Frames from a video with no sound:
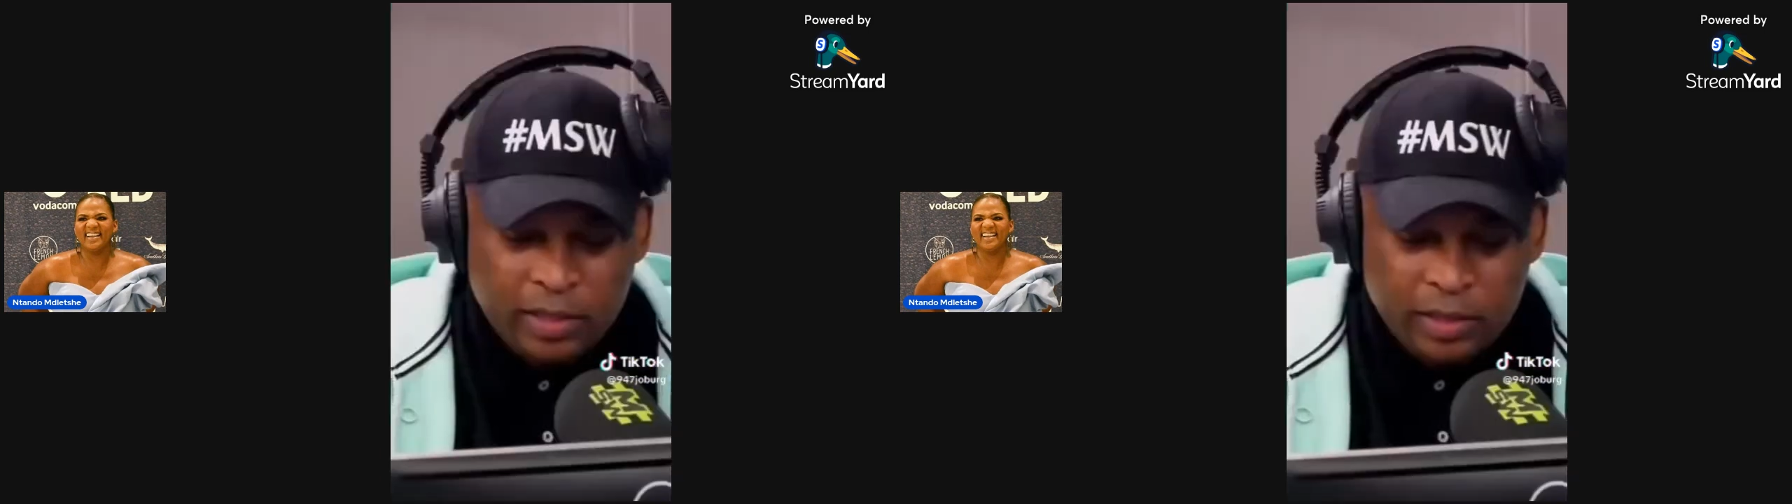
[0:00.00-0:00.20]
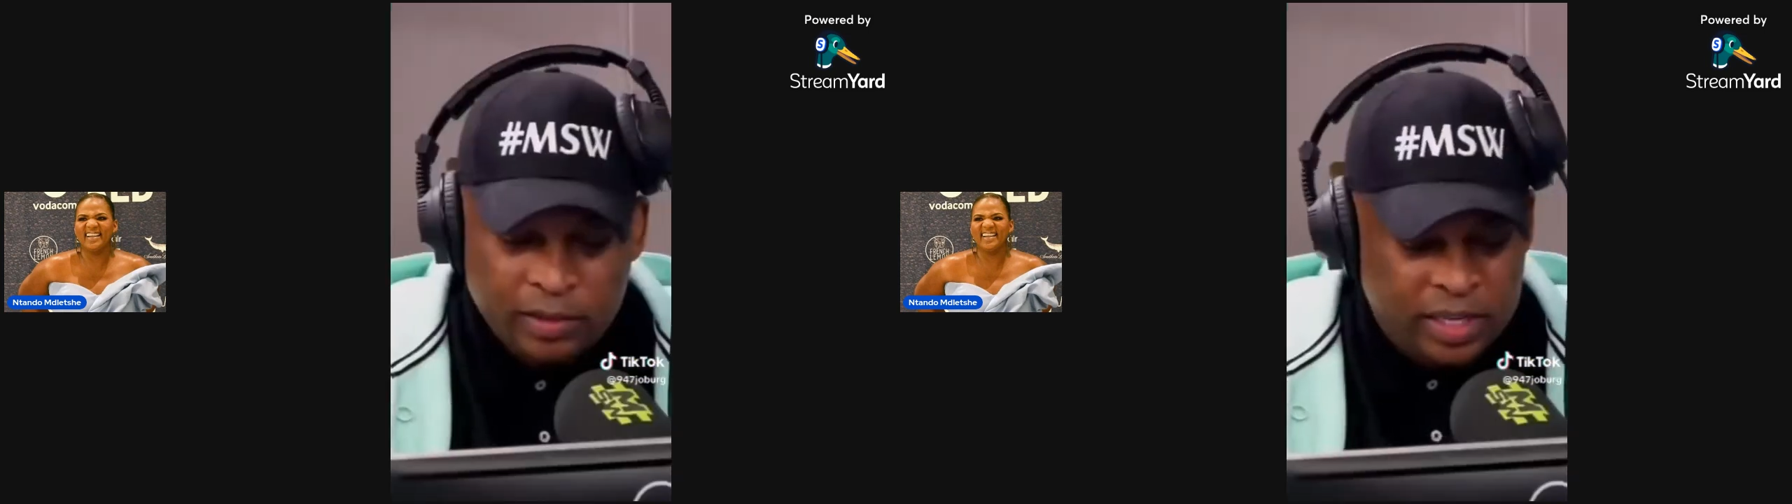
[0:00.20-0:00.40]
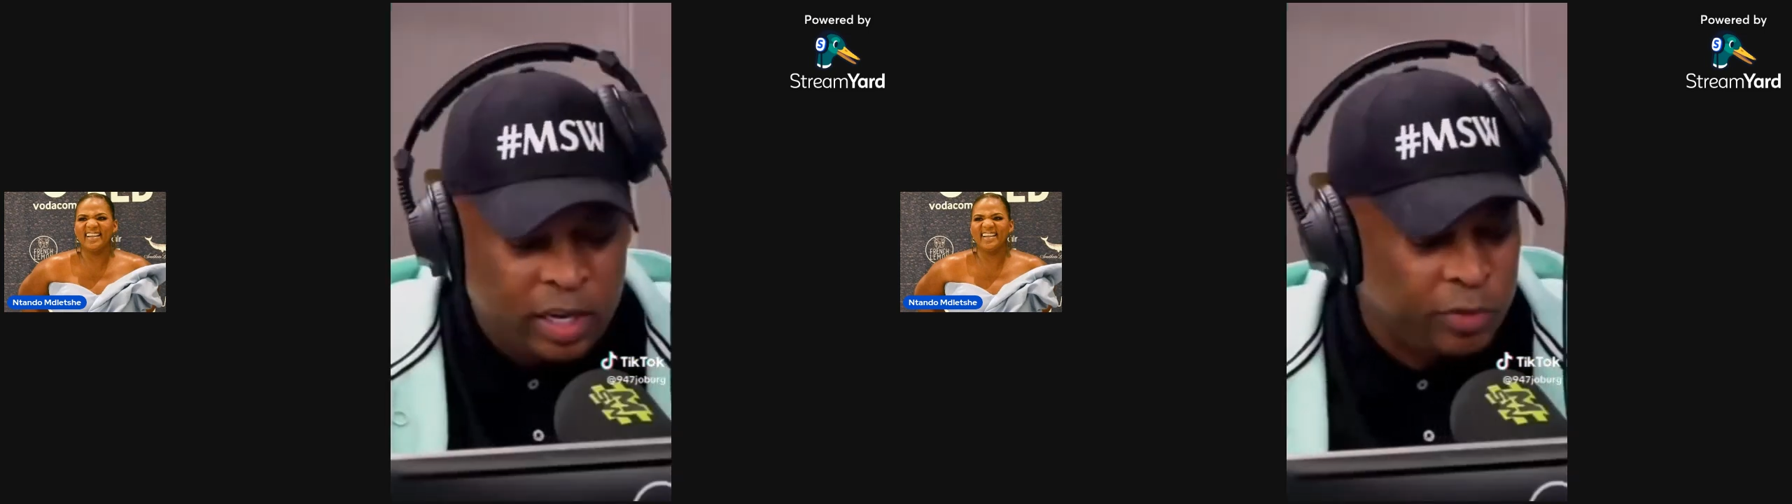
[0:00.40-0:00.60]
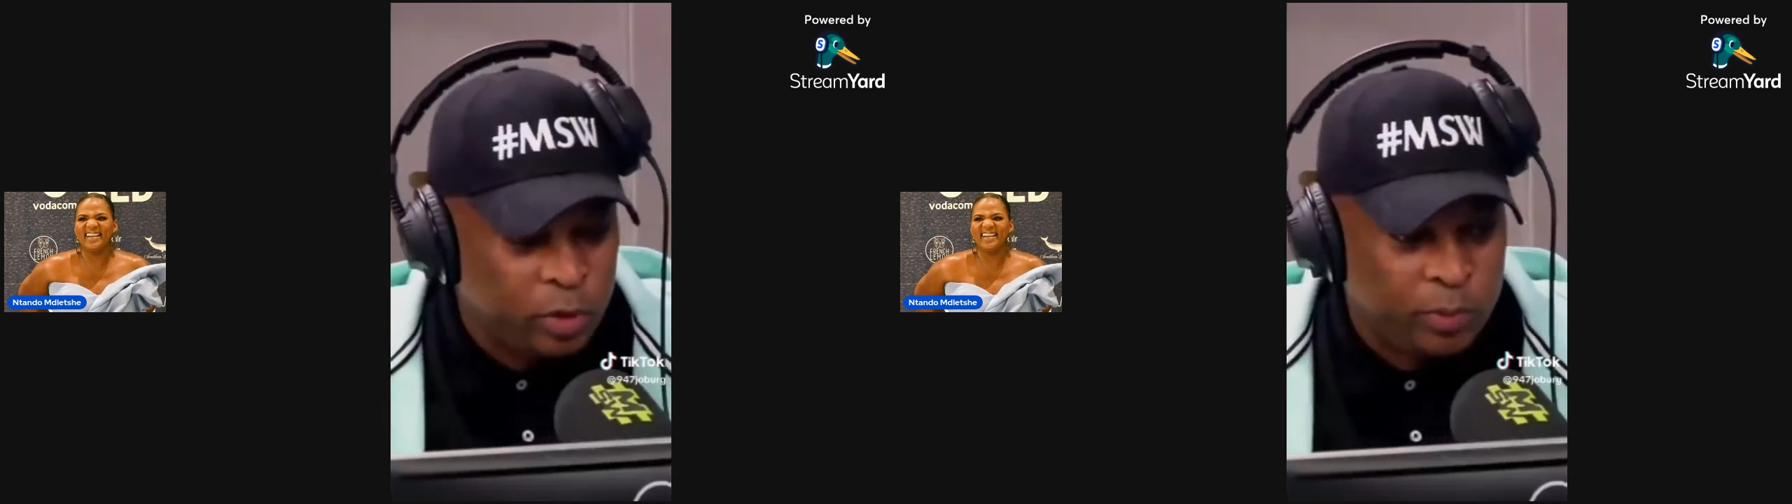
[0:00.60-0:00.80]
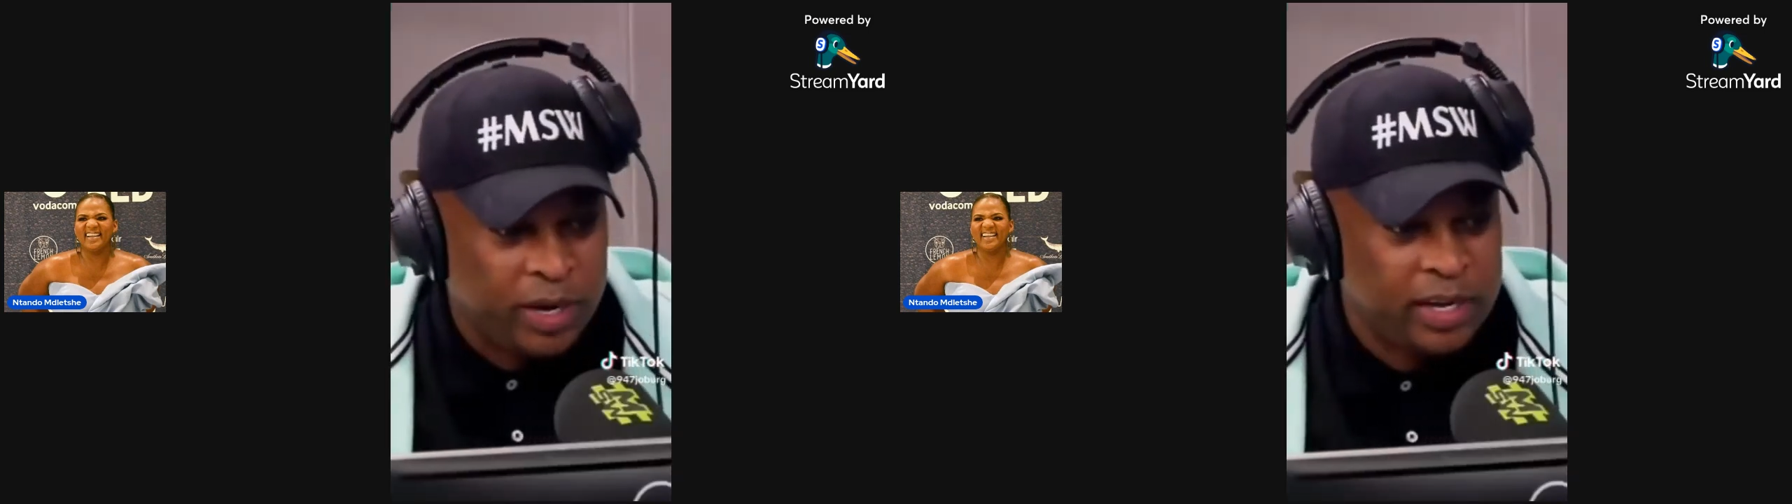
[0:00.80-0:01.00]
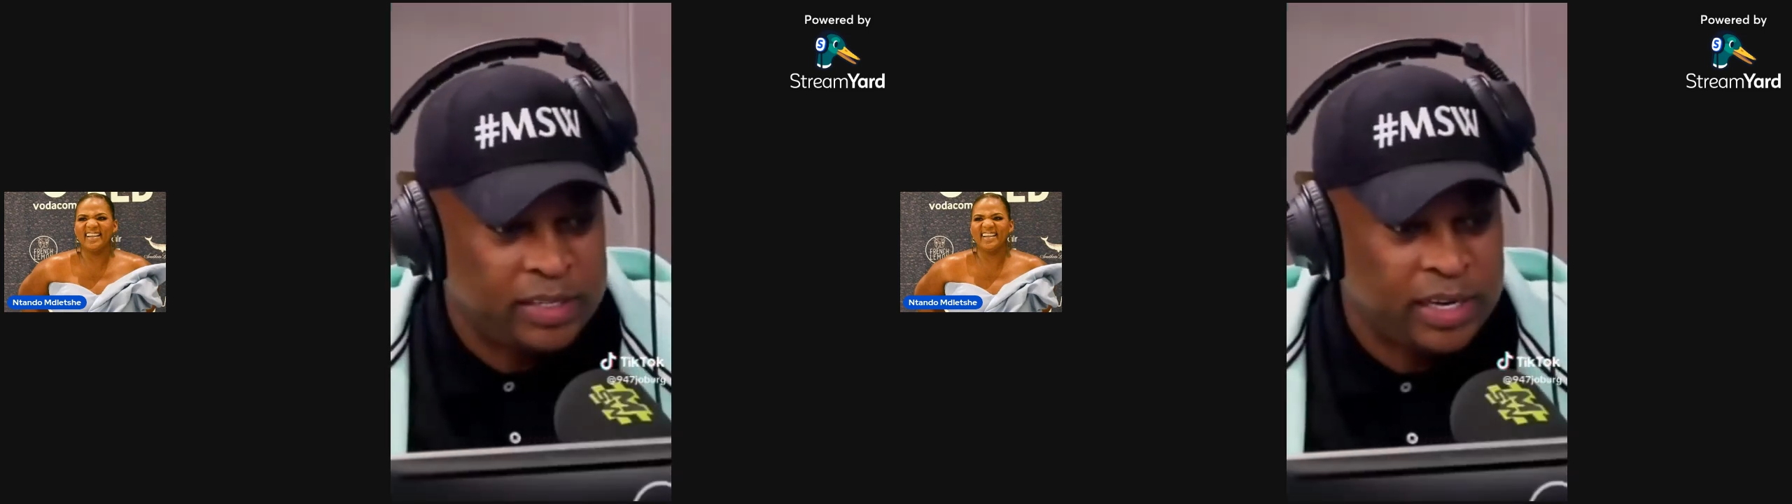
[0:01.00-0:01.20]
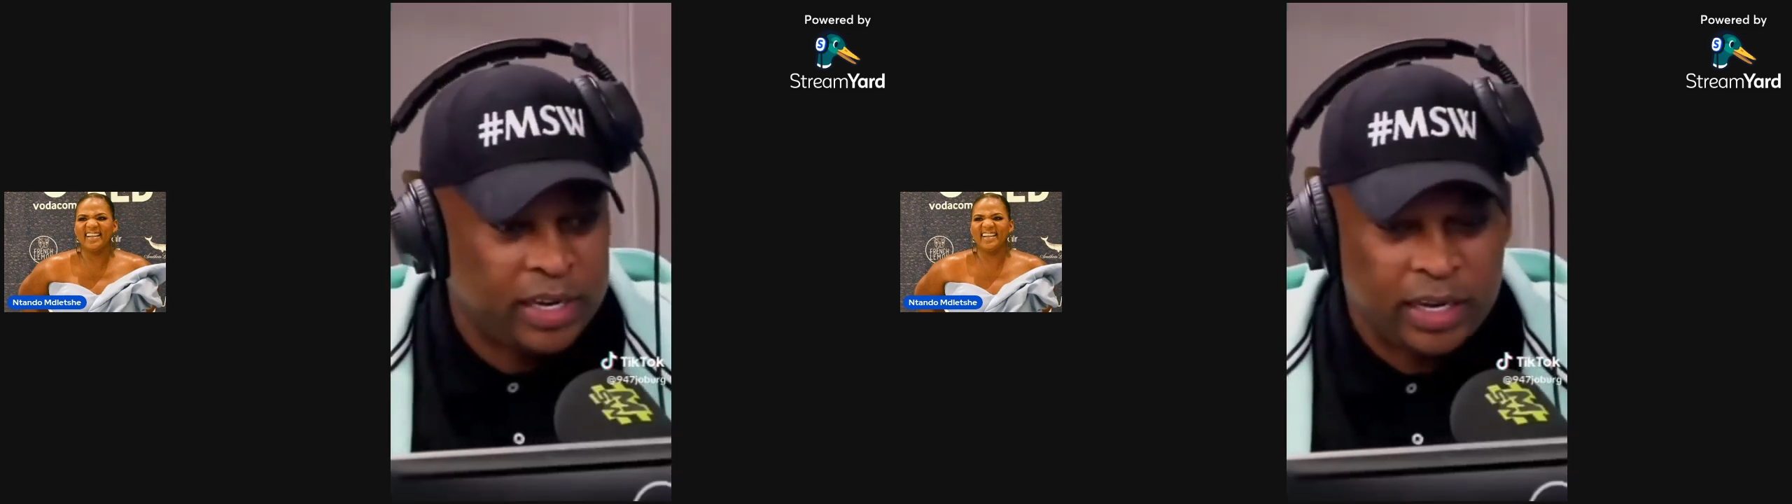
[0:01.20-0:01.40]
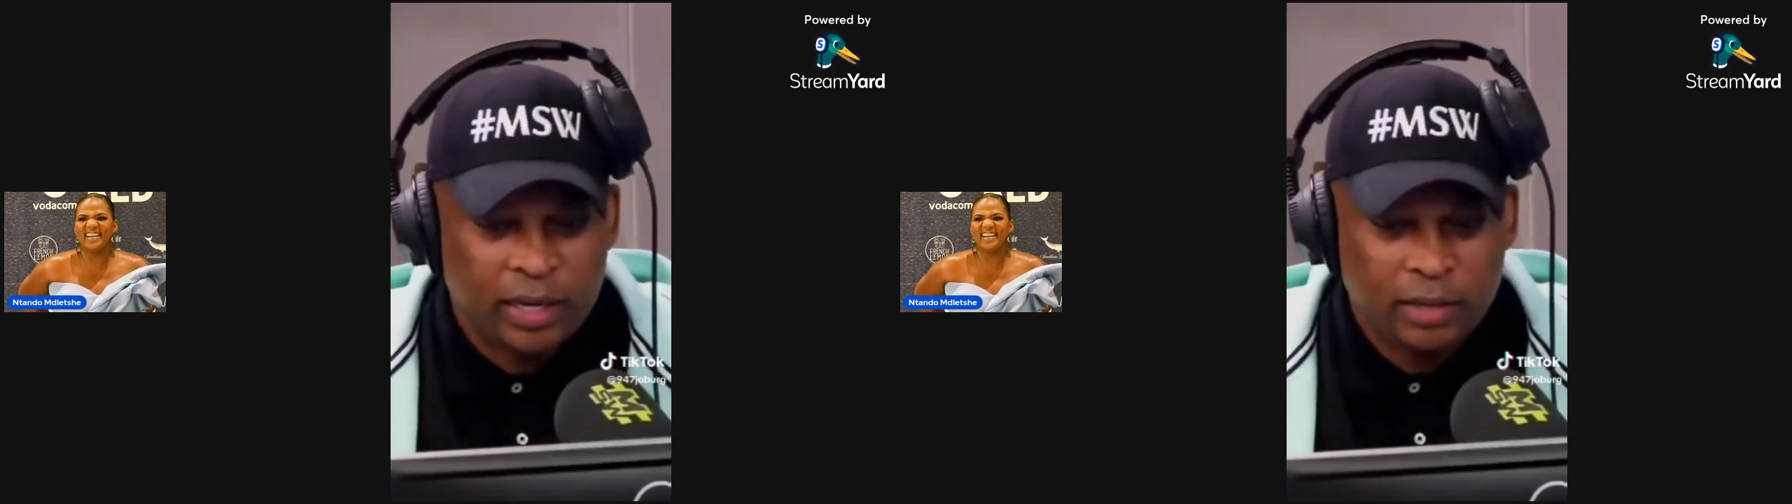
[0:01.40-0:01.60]
is any of your players
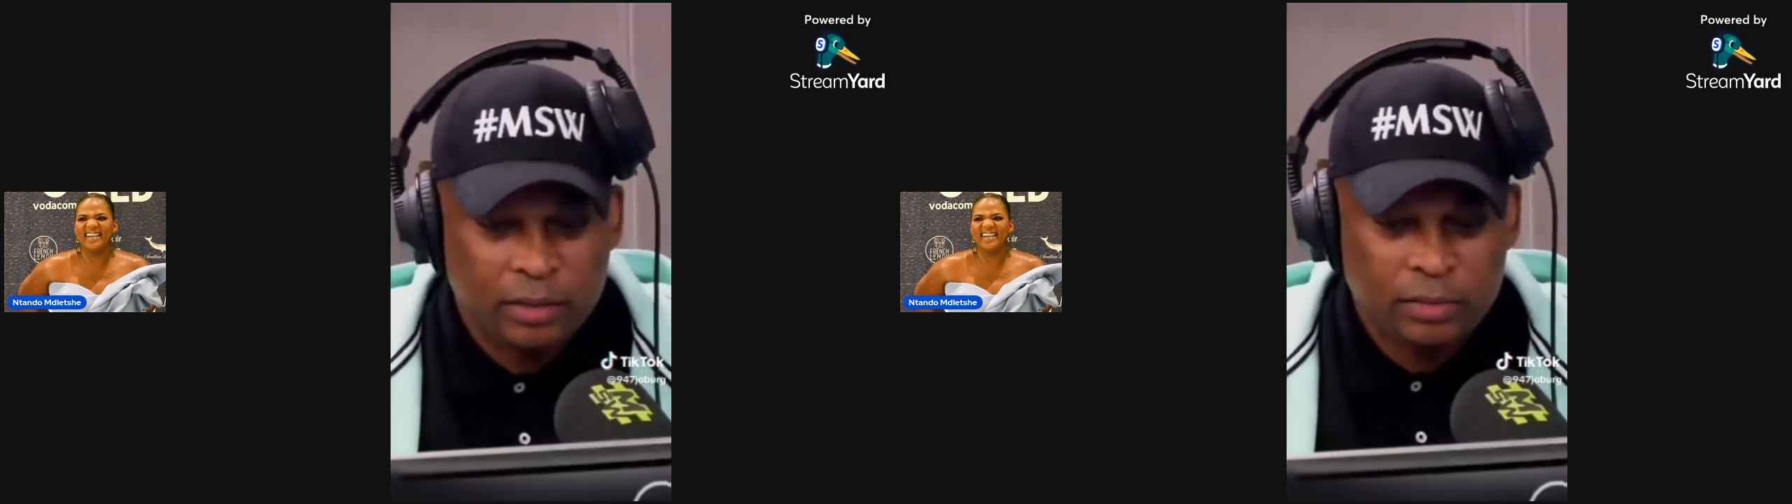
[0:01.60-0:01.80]
heading